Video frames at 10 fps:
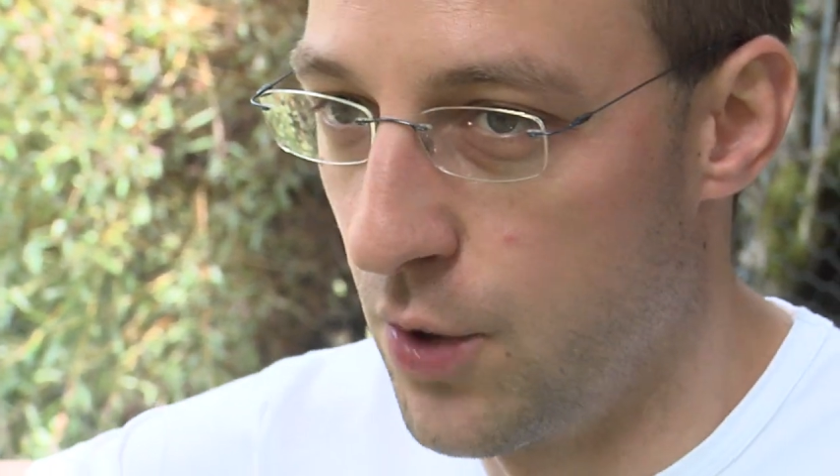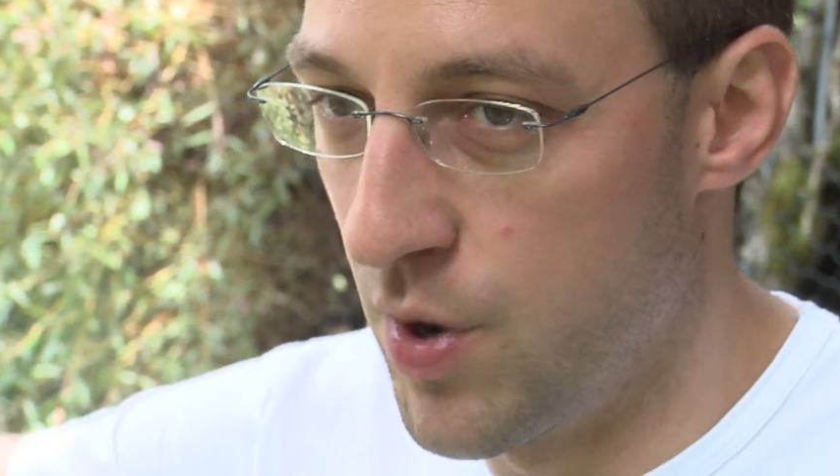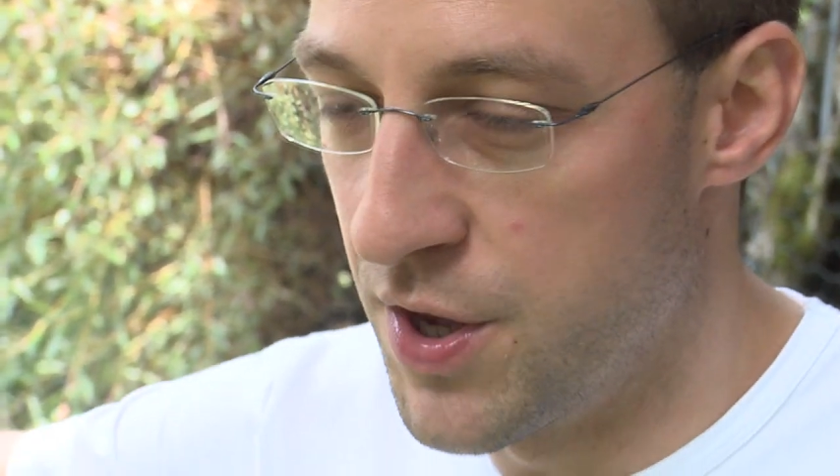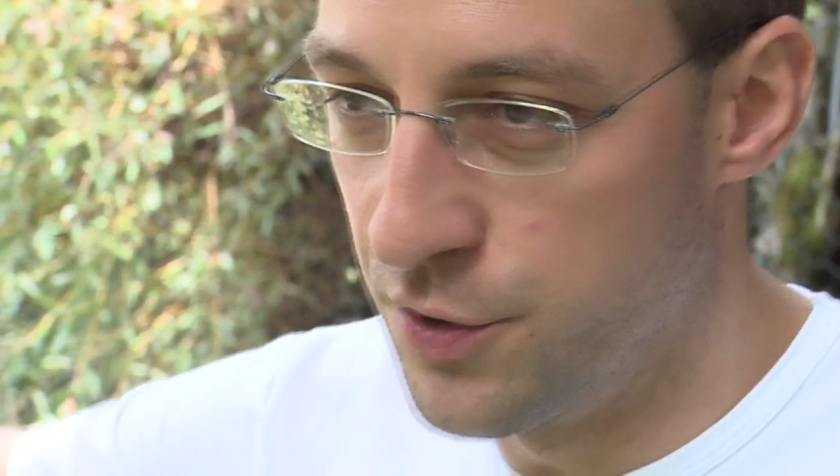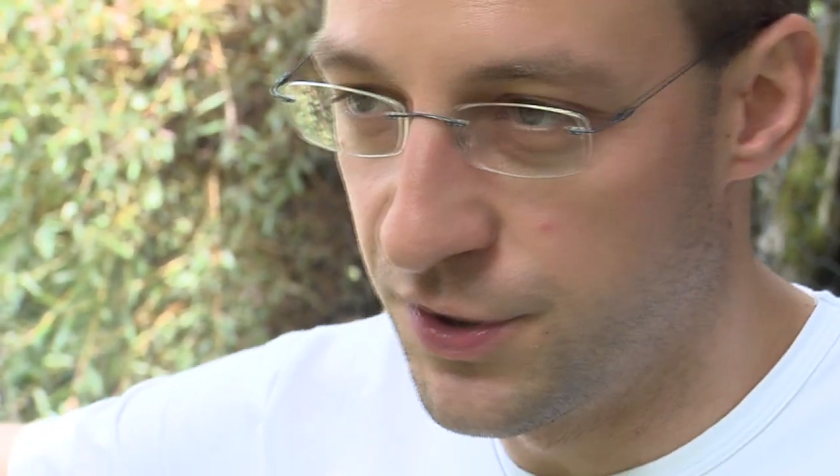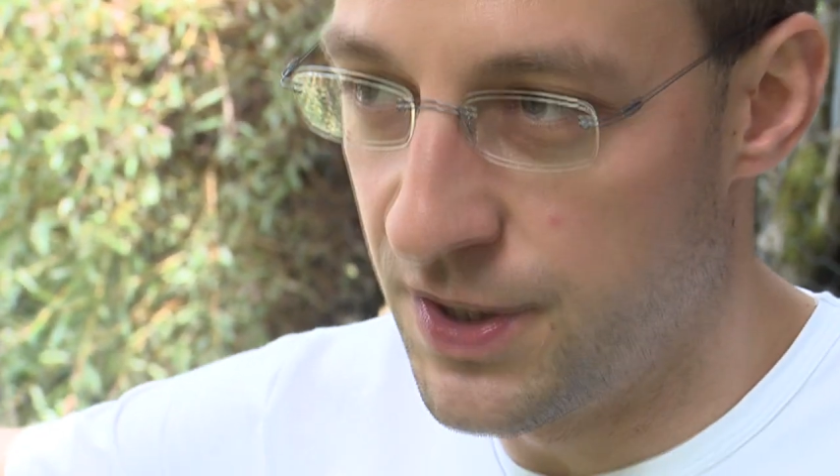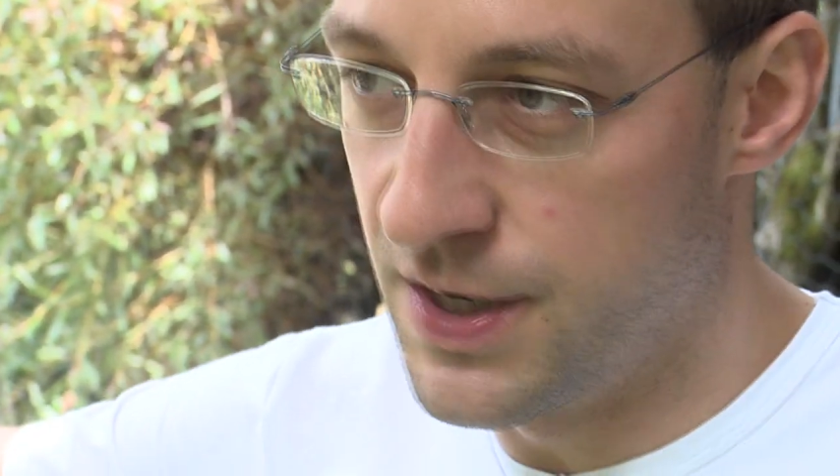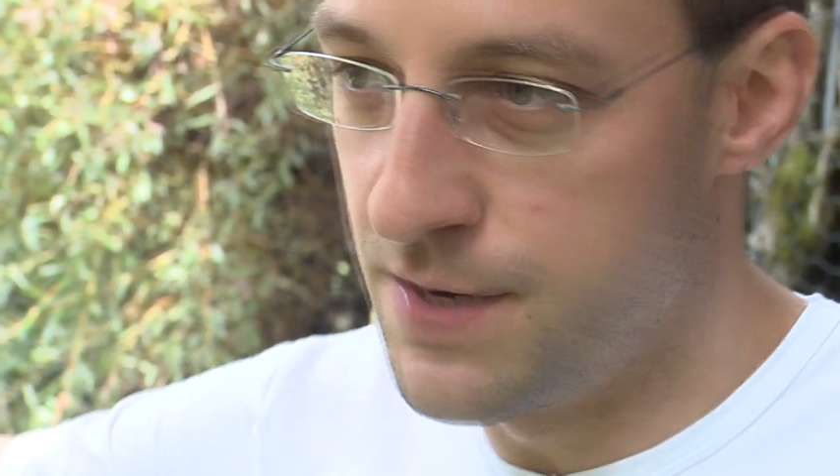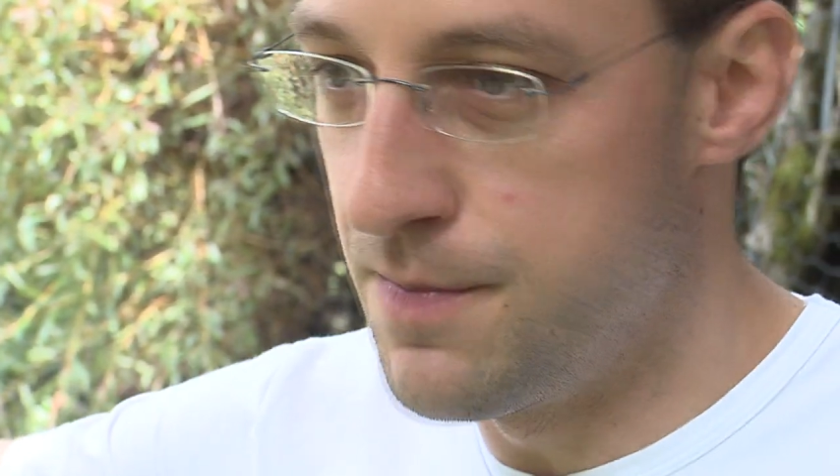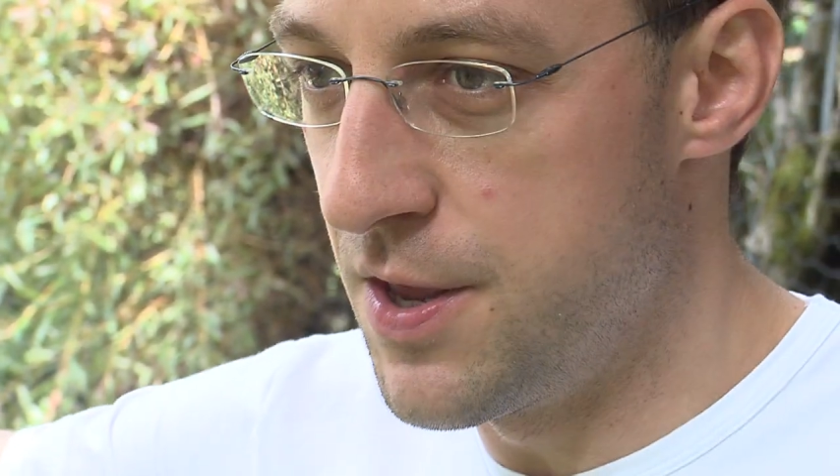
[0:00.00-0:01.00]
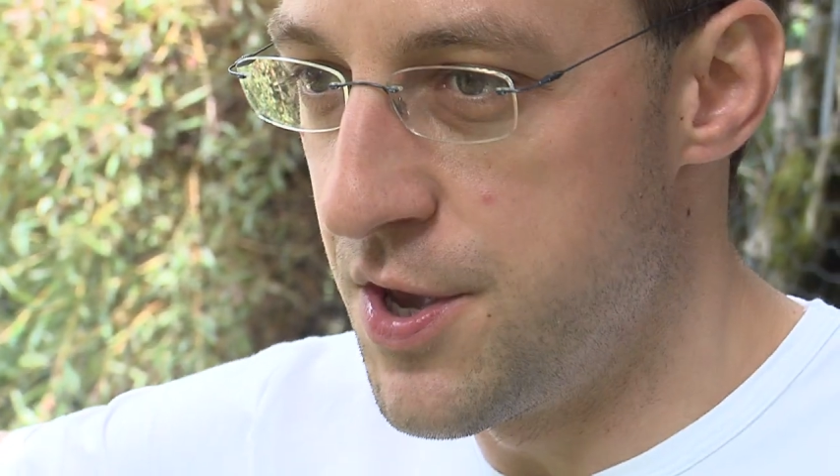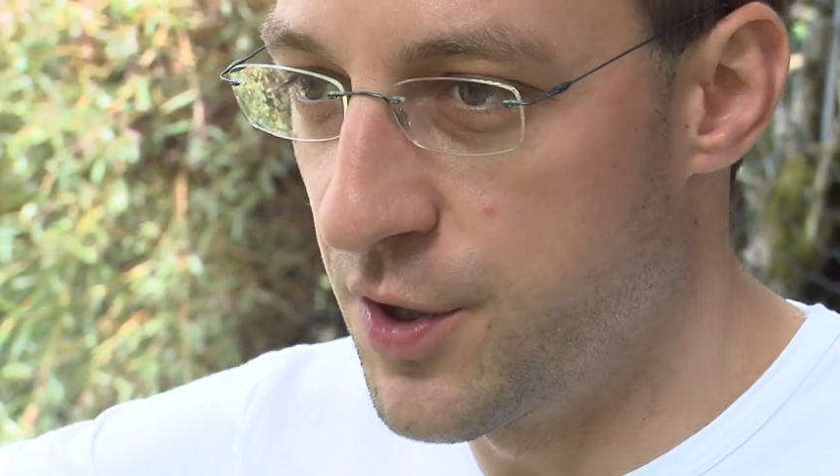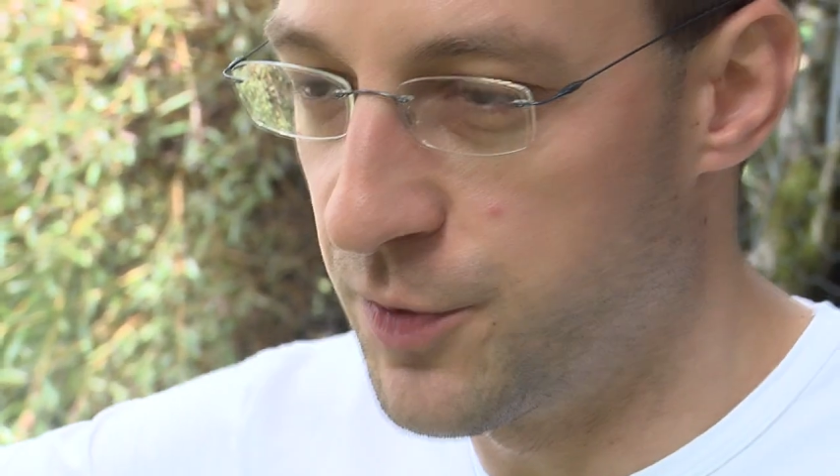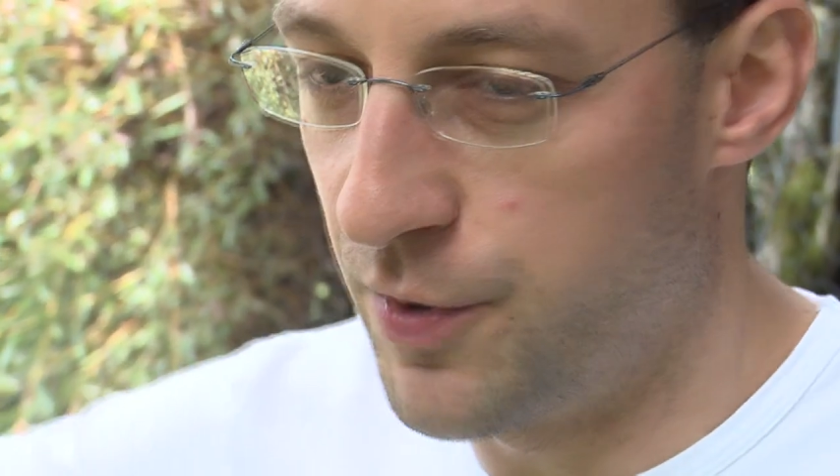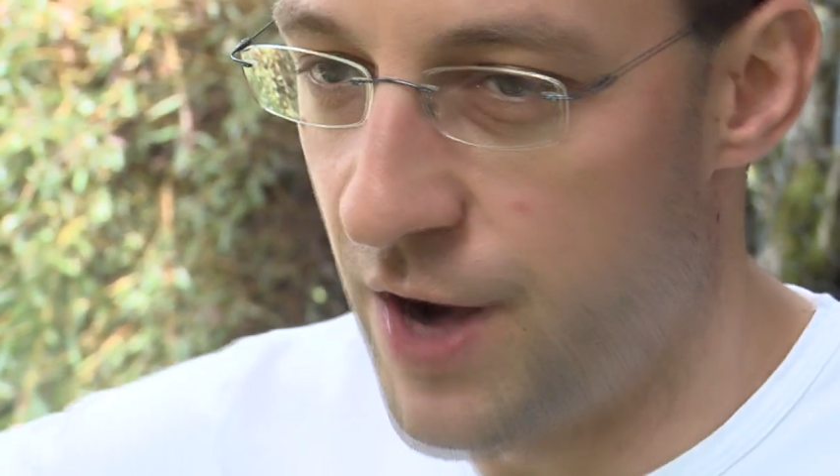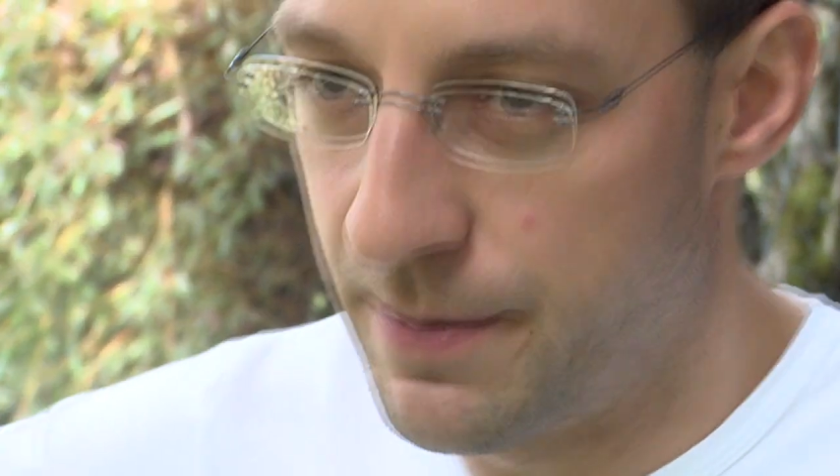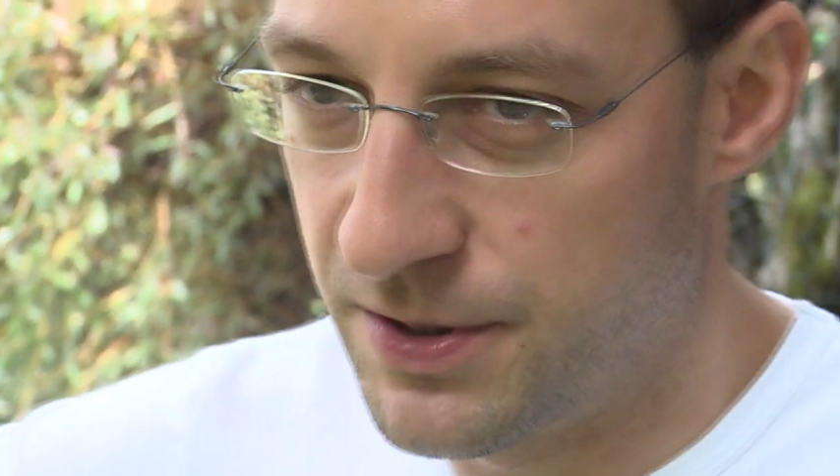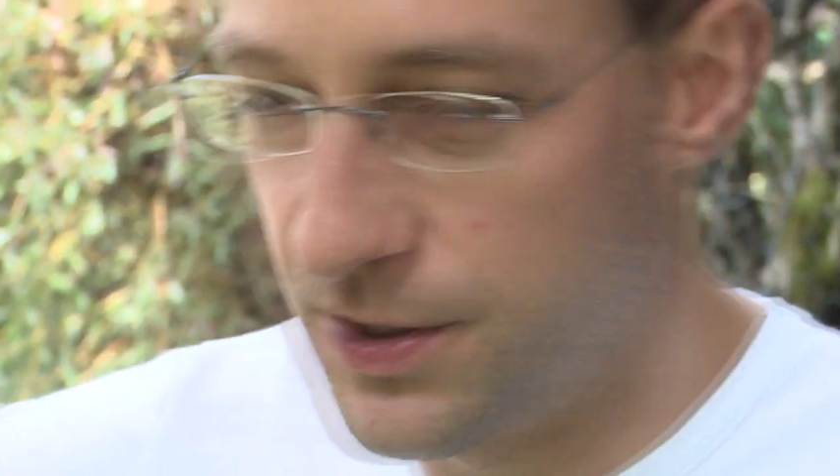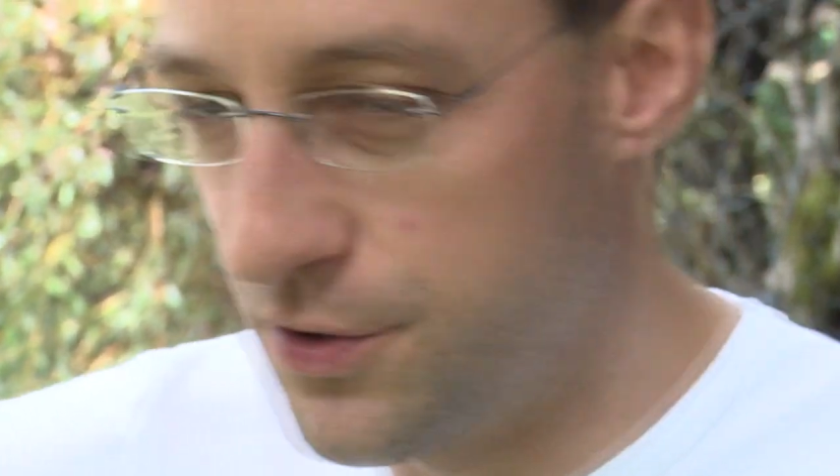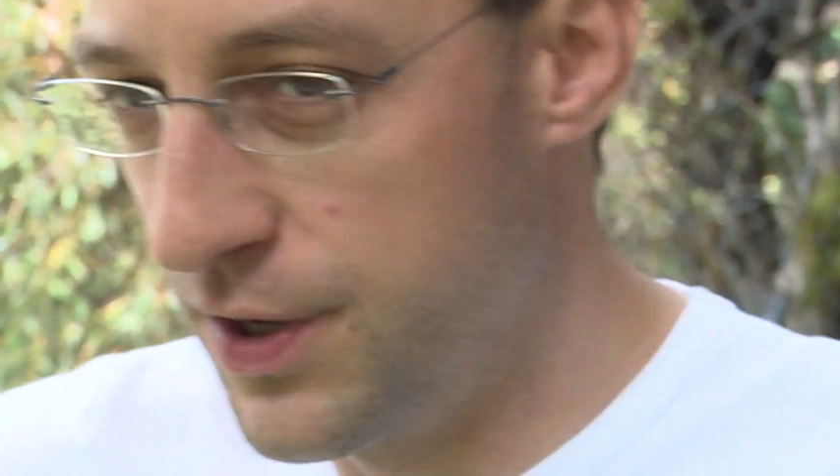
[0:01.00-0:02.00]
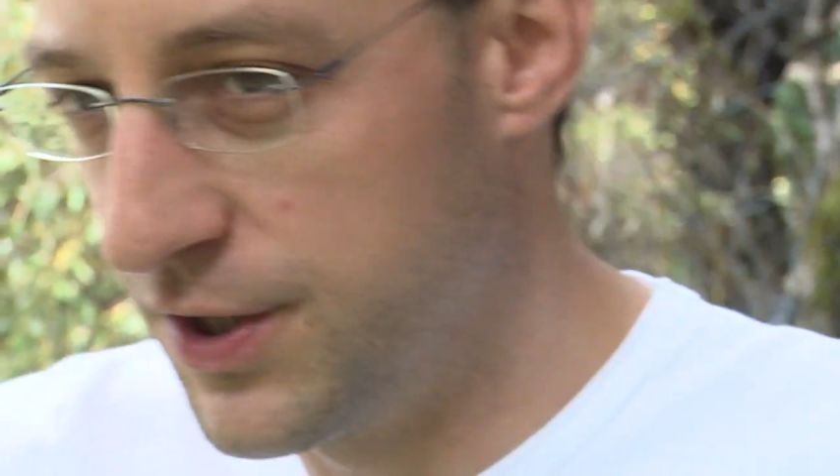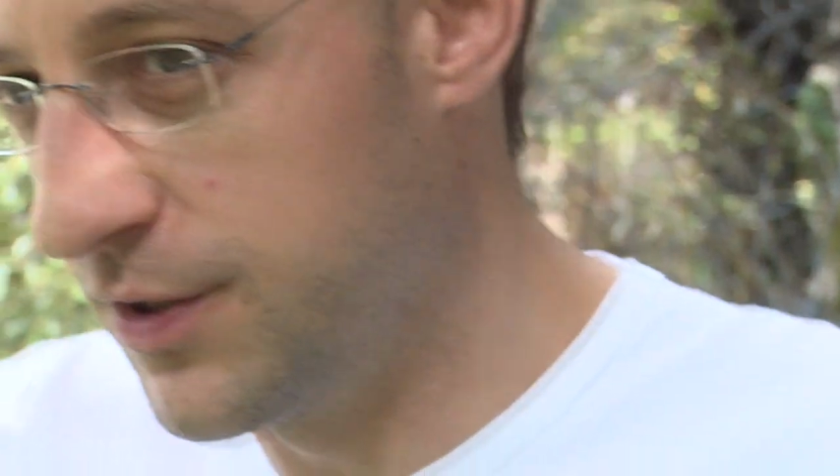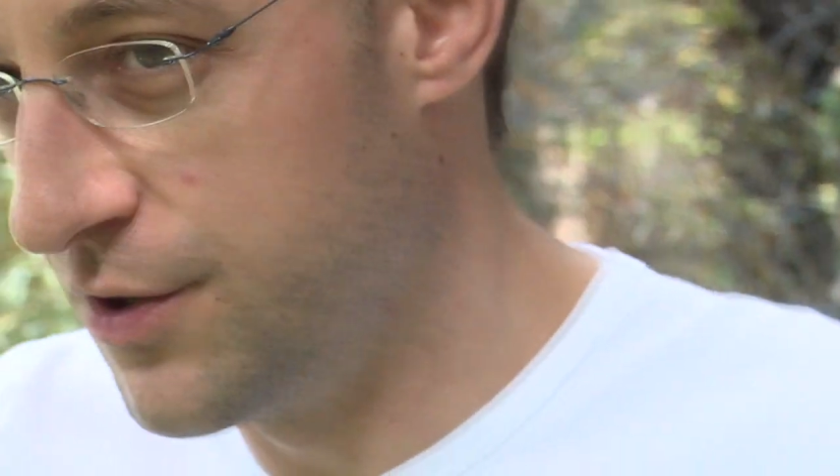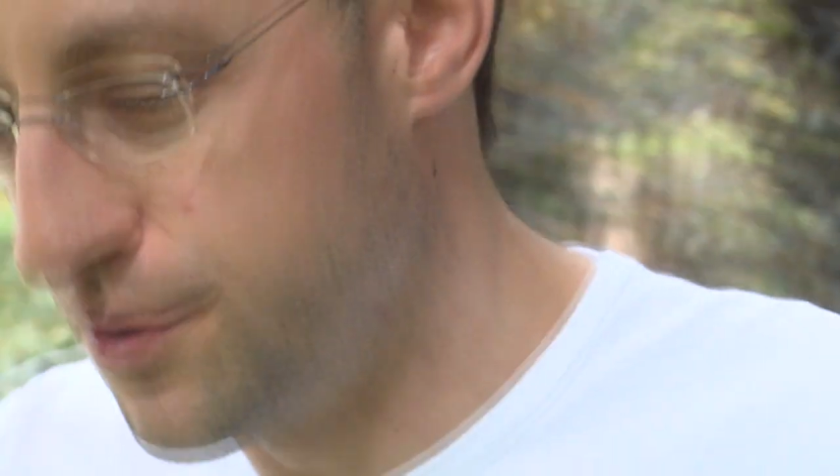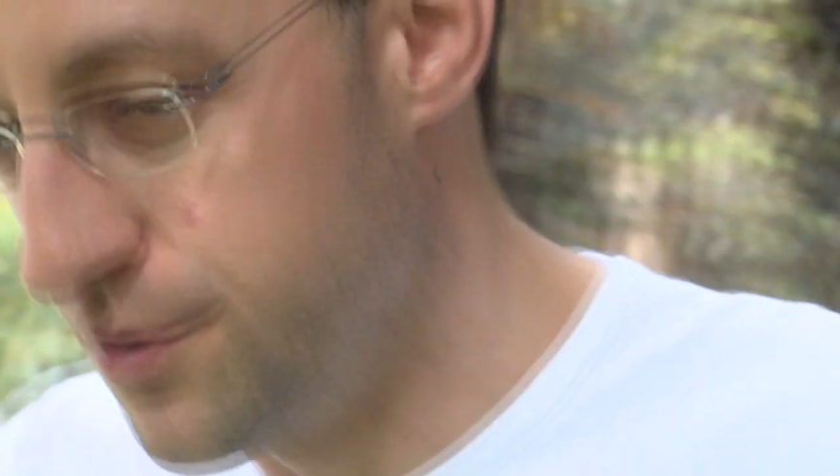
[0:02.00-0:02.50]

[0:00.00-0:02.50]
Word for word: we are used uh, in many years perhaps to listen